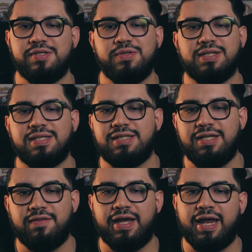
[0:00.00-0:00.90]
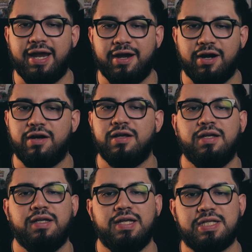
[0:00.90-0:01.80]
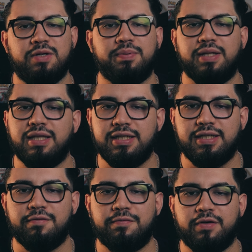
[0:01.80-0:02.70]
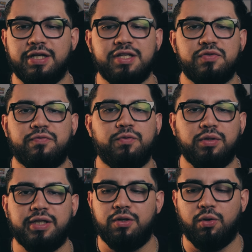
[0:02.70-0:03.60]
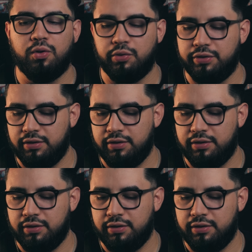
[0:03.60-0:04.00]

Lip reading: As you can see, the hair is completely different. It's fully gold.